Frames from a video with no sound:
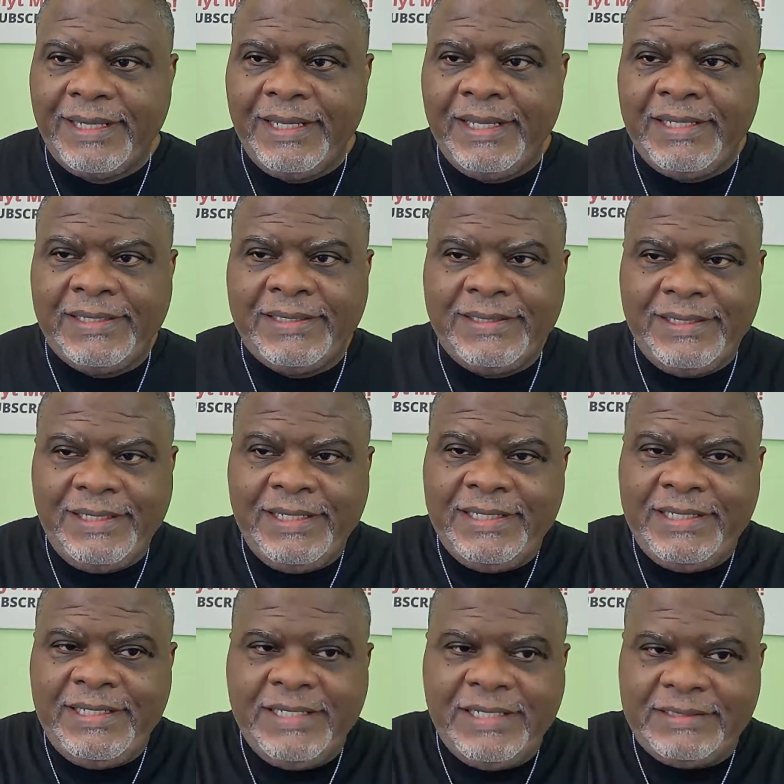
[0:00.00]
in
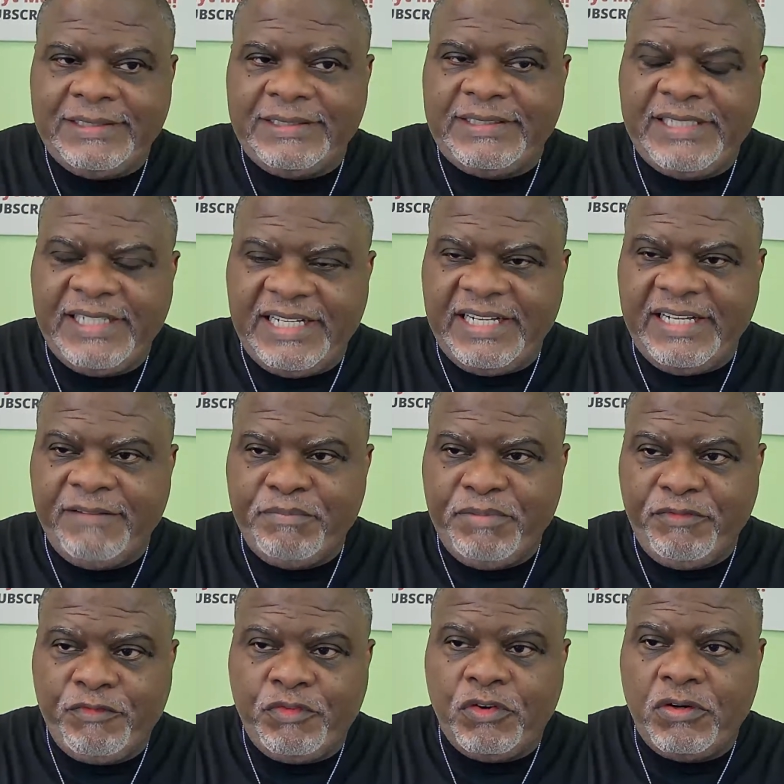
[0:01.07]
any other time
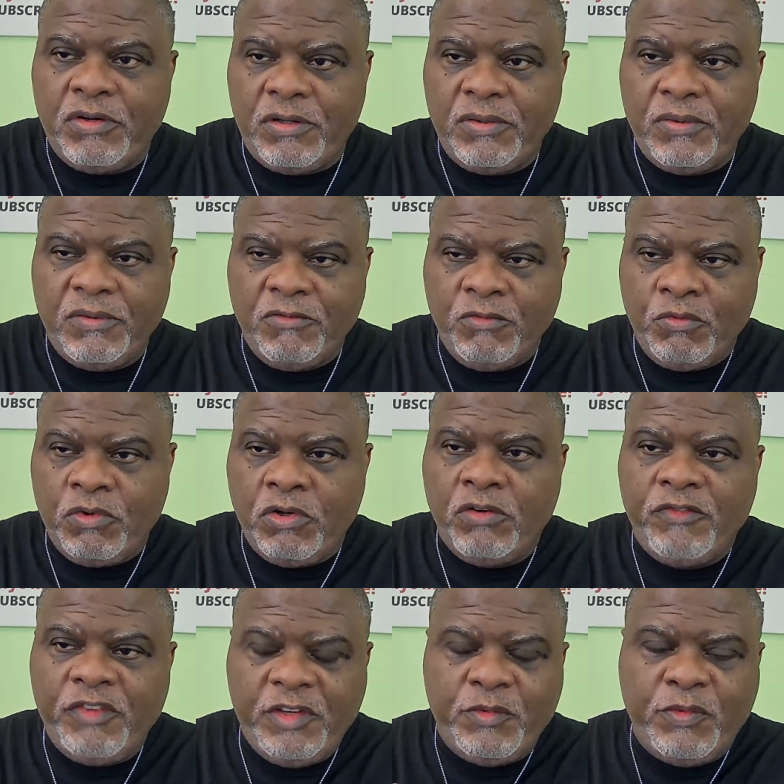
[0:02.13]
before Roe
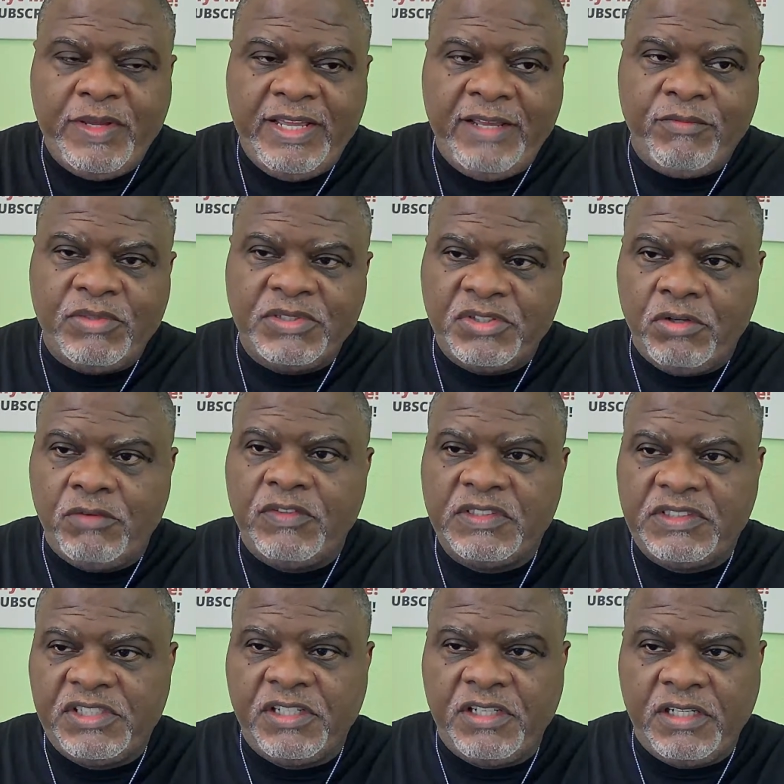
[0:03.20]
v. Wade was
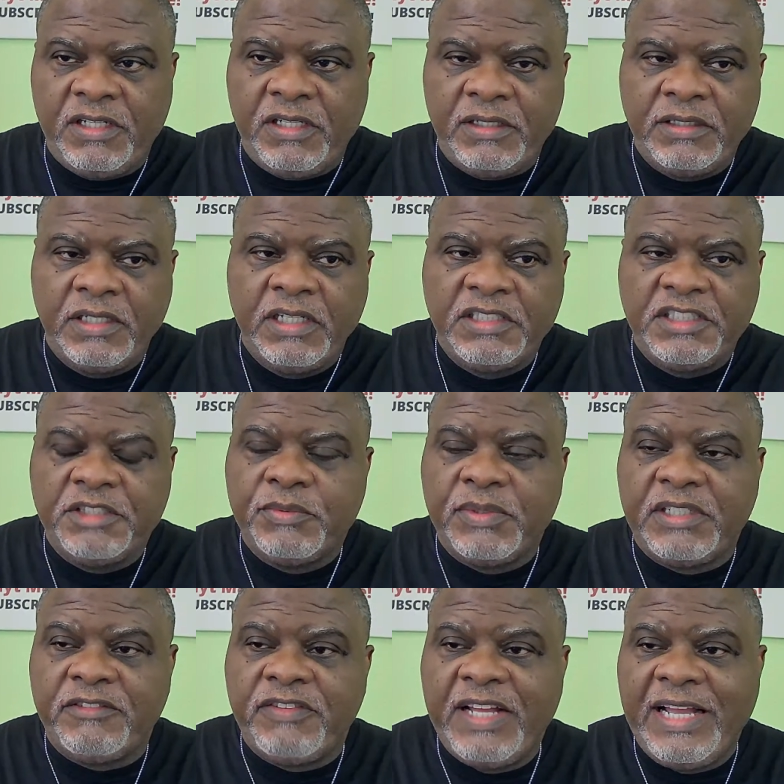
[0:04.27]
overturned, she would
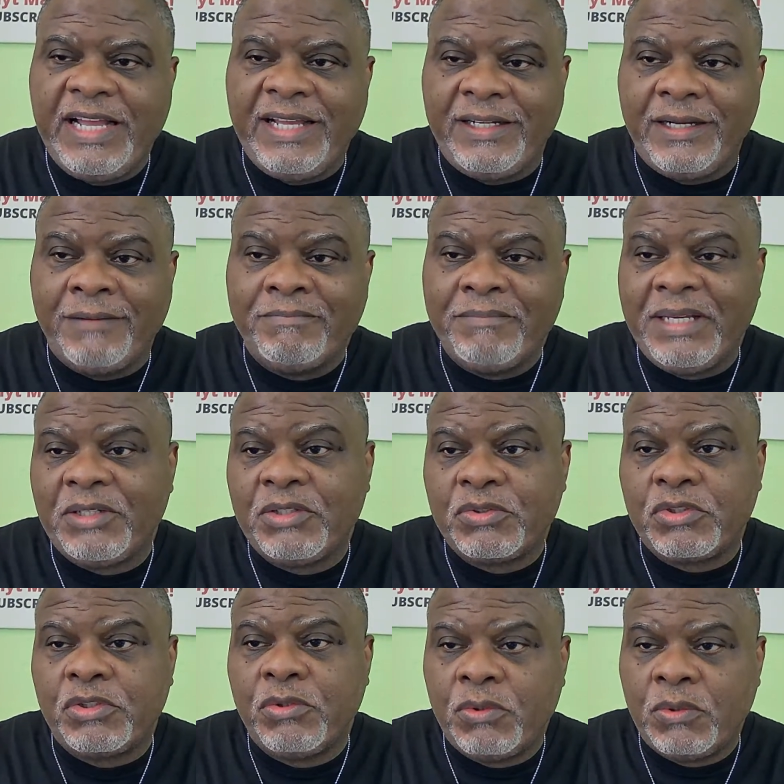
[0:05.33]
have had a
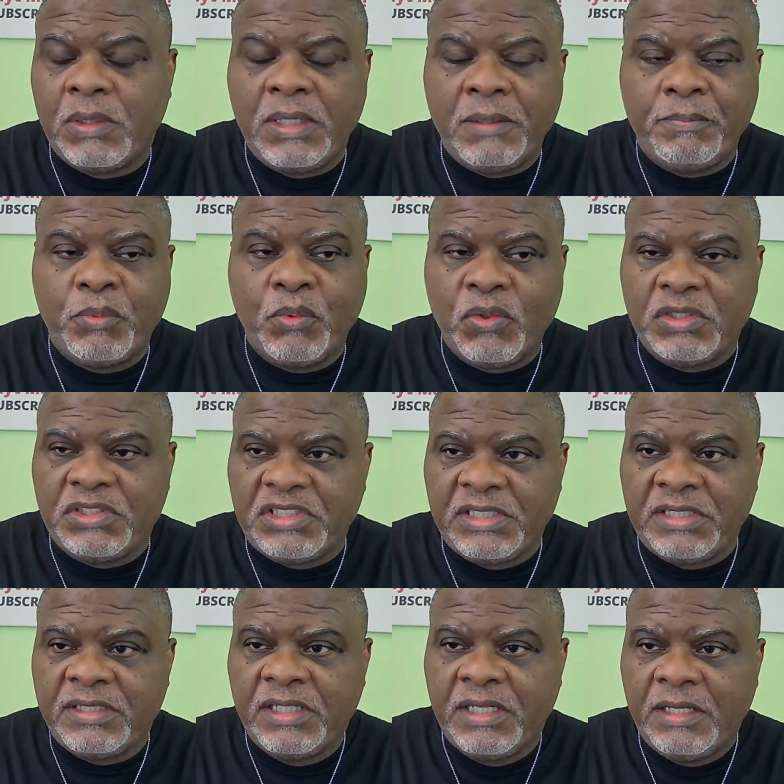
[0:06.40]
medical
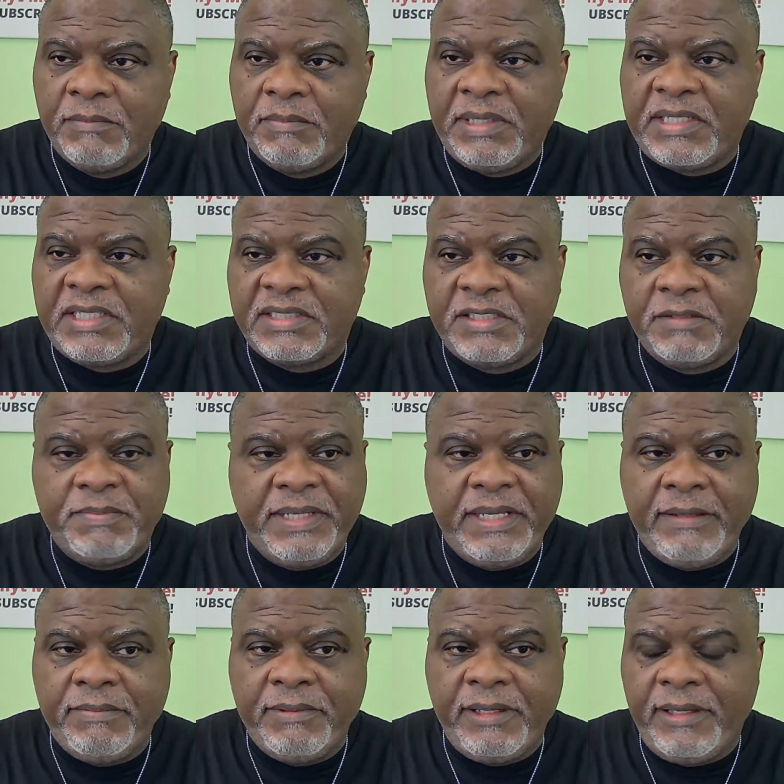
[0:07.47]
abortion because the
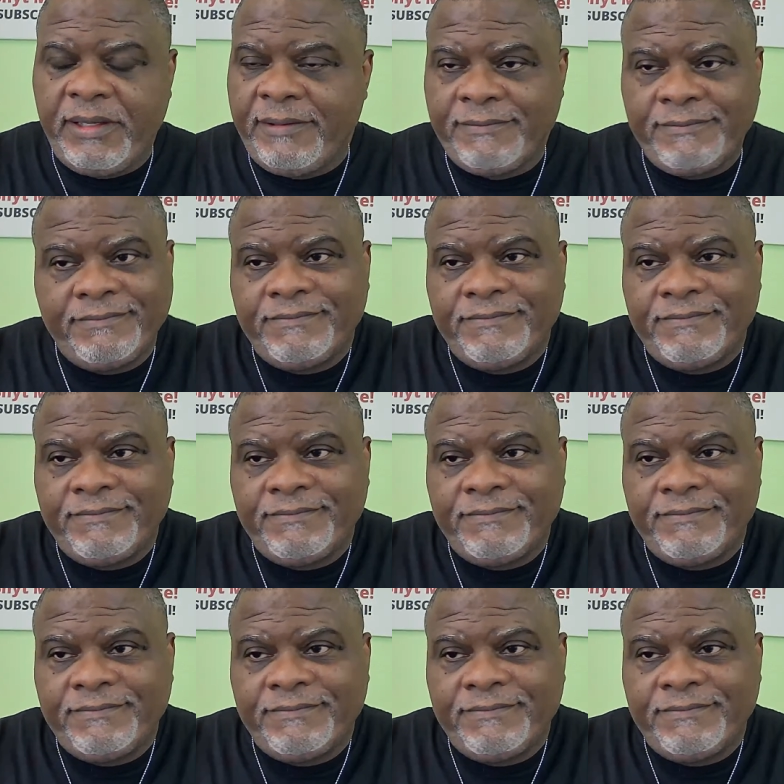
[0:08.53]
baby